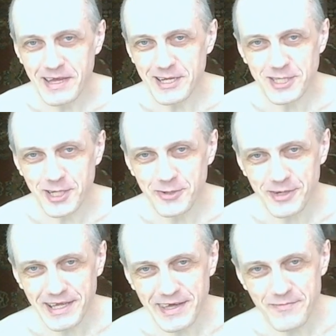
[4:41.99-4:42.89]
And she
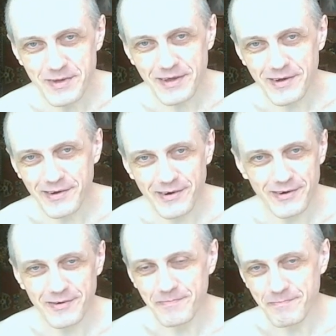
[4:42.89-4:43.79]
couldn't give me
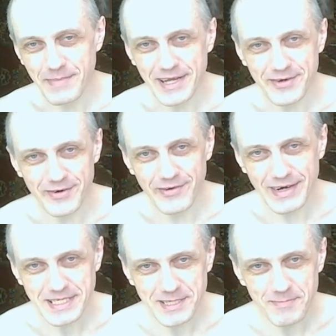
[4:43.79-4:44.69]
a better
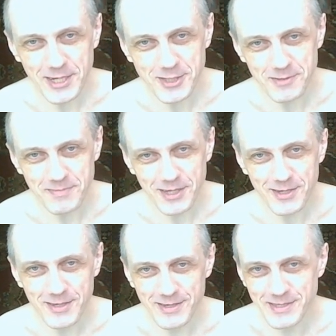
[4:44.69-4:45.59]
estimation
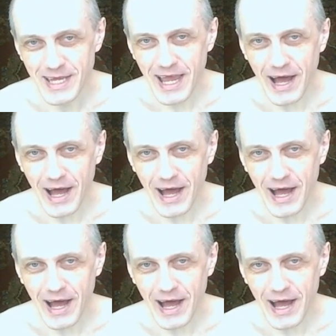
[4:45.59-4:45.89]
because